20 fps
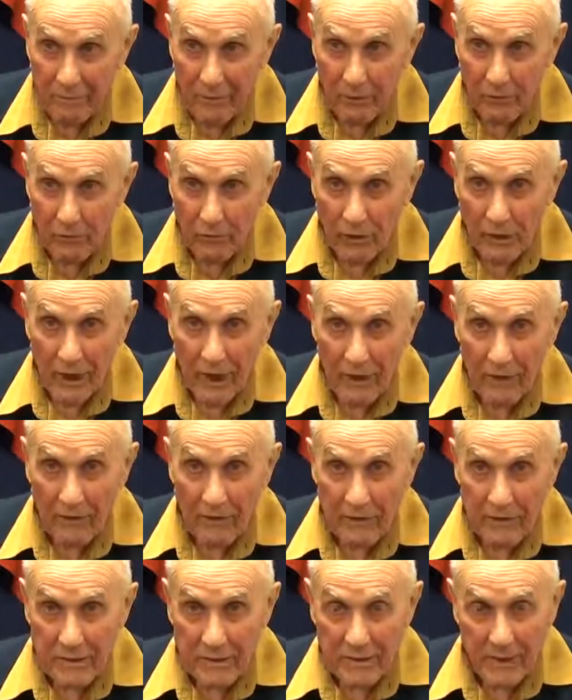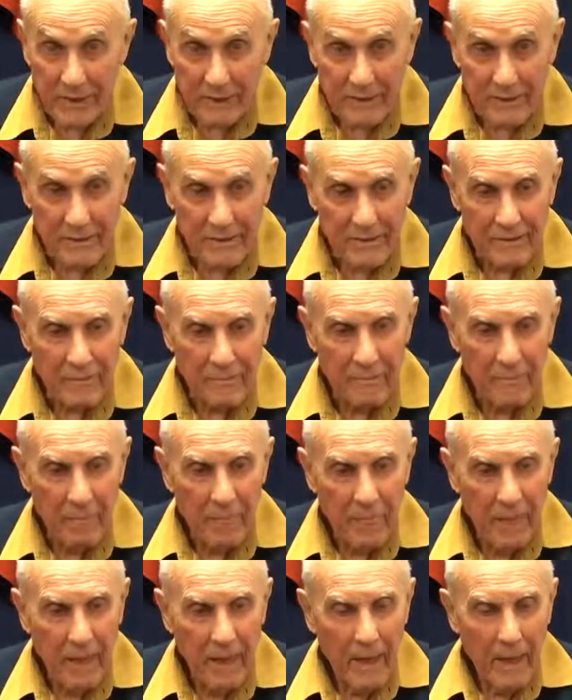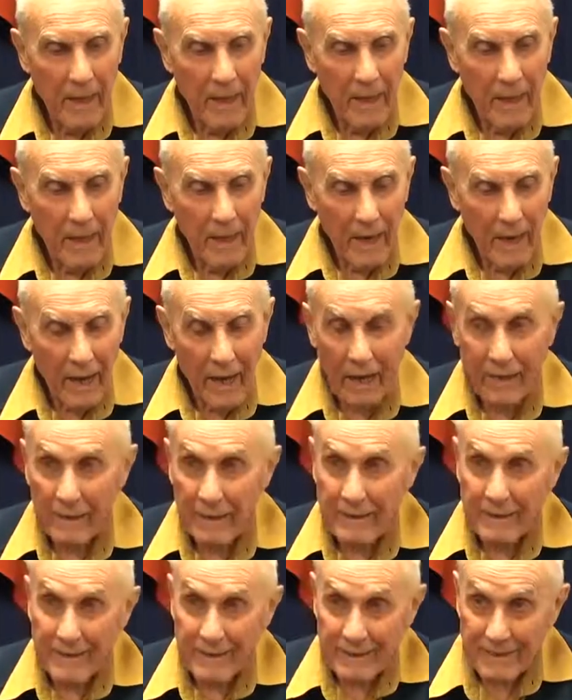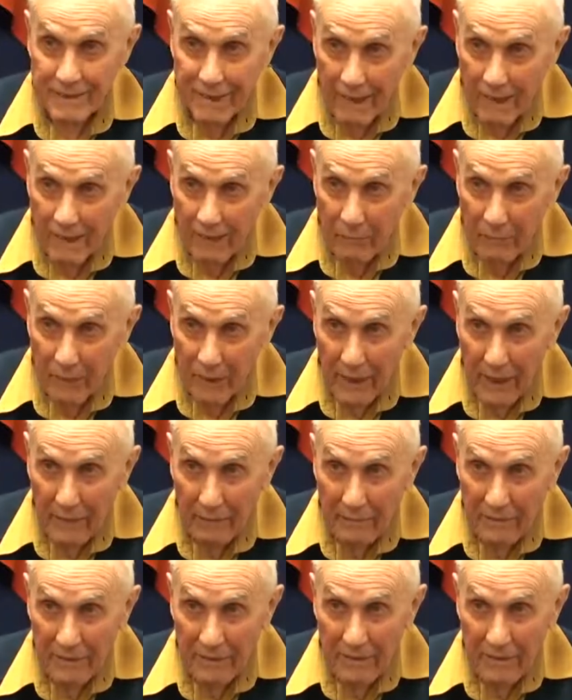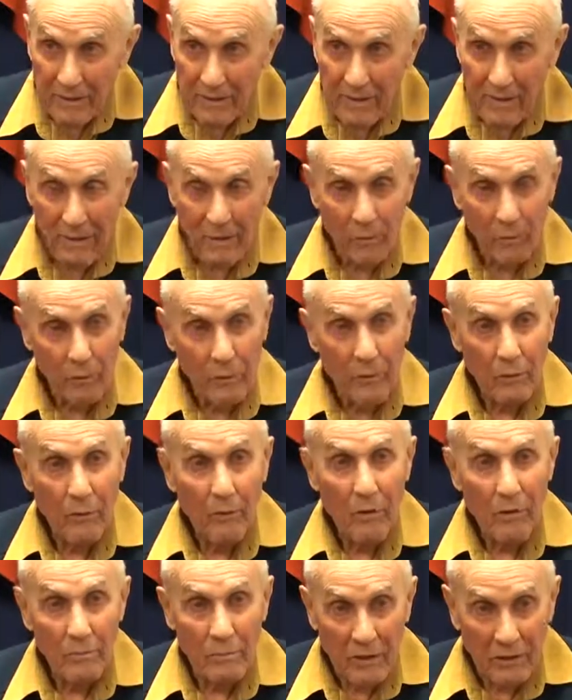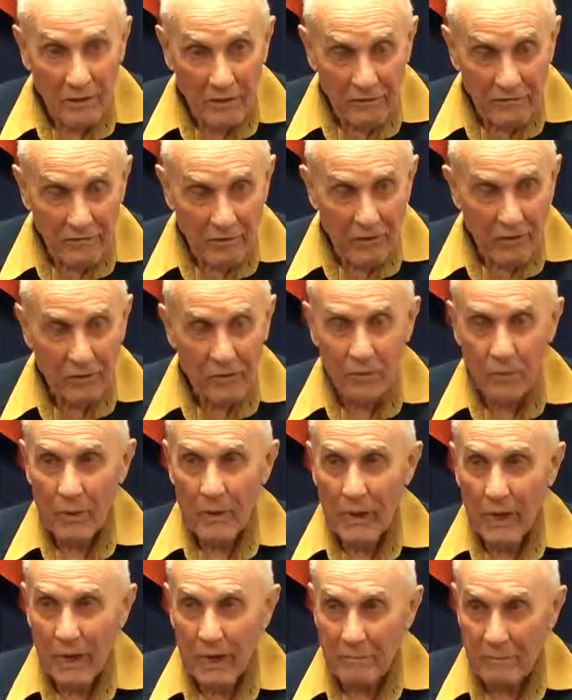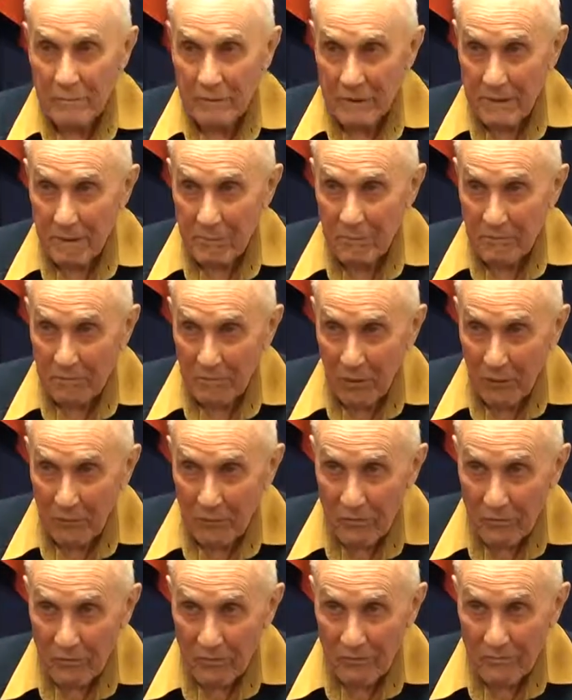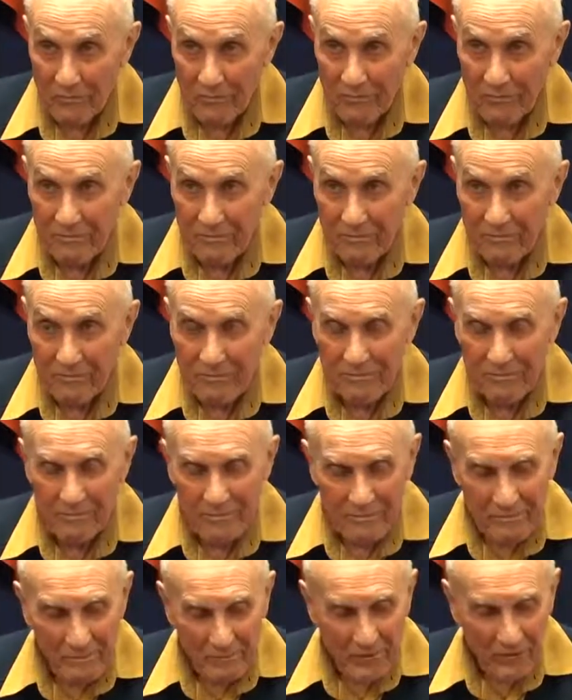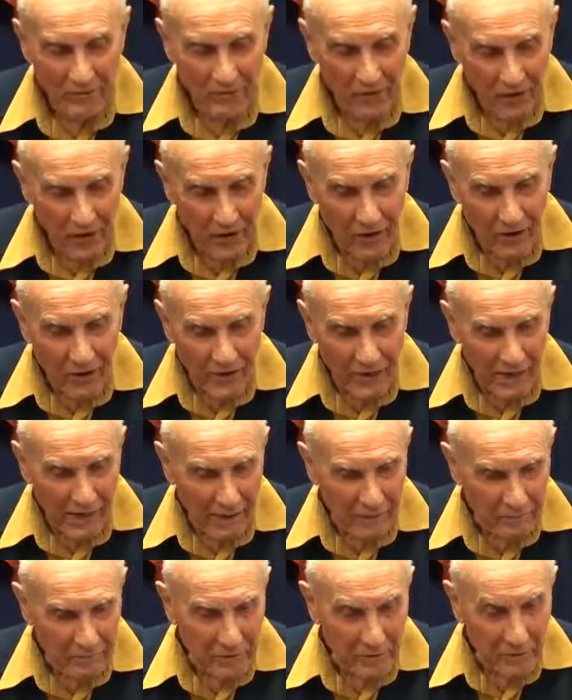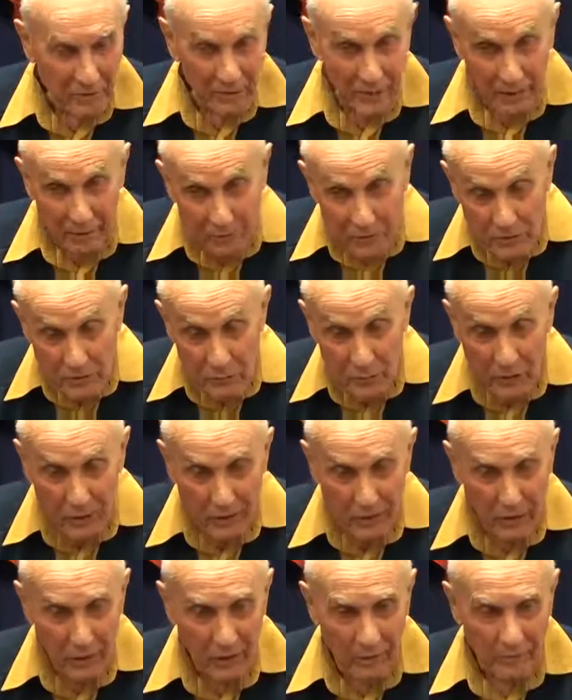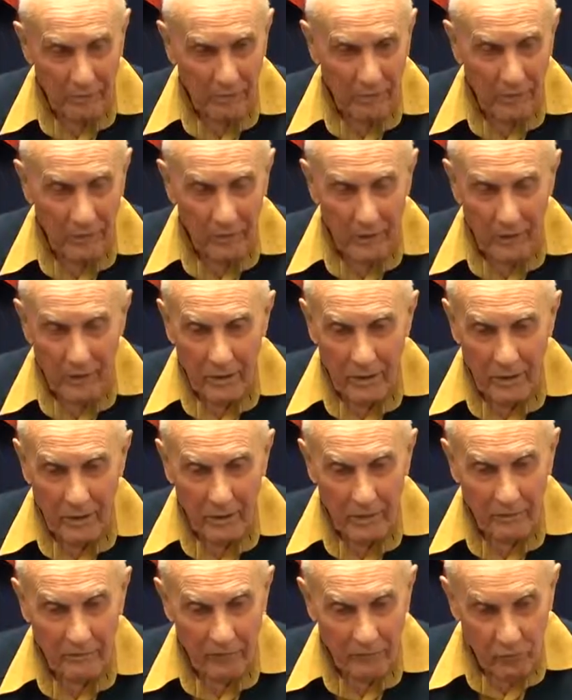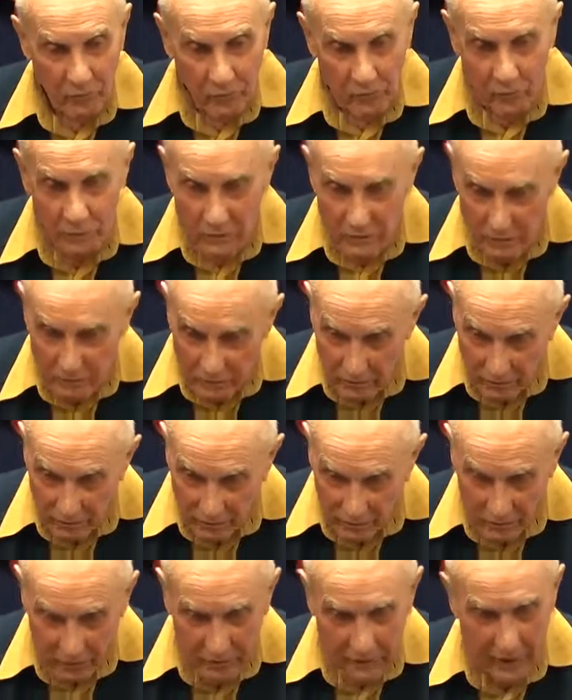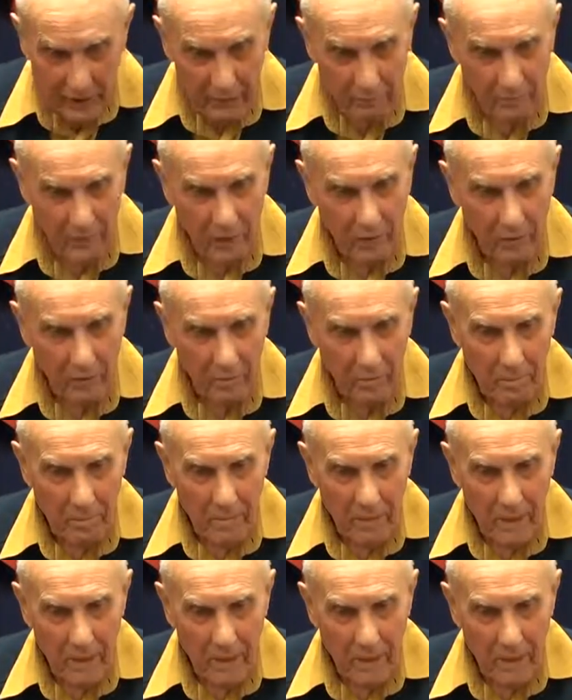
They'll run out of the steaks." And that's exactly what happened. We were among the first. We had some of both. We're very happy. That was well done. And the food was good that meal.